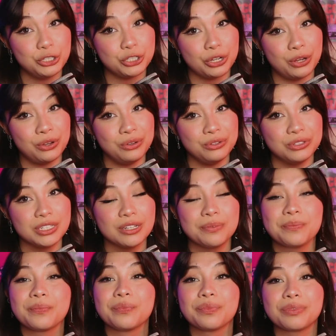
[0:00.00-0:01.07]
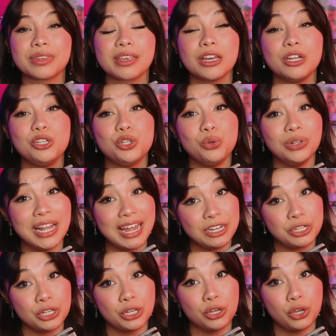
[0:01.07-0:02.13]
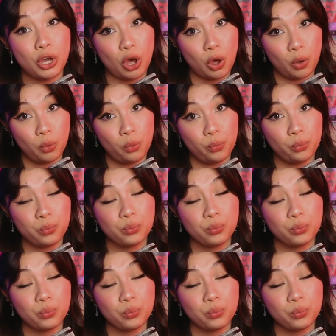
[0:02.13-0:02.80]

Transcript: shows to let go.